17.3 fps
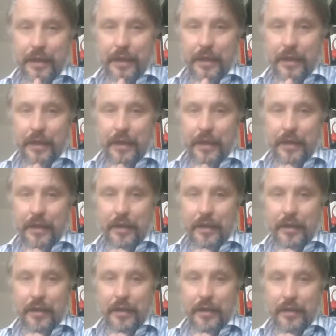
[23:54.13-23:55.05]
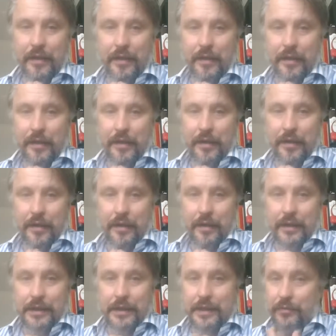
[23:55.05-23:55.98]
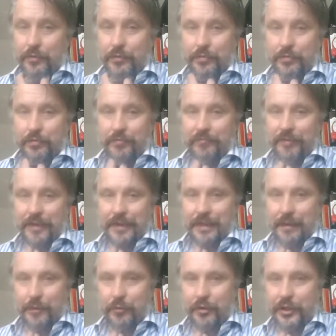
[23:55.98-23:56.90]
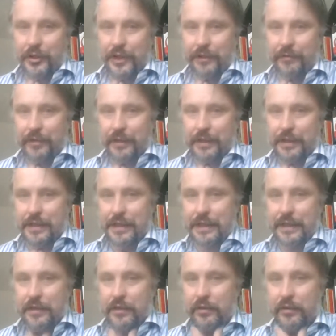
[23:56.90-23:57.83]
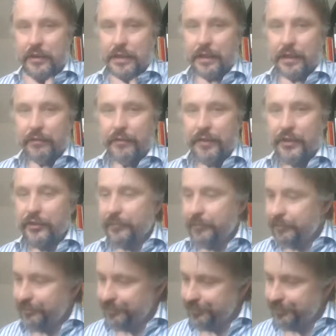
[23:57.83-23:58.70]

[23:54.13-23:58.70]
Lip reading: I still readily watch it if I see it on television.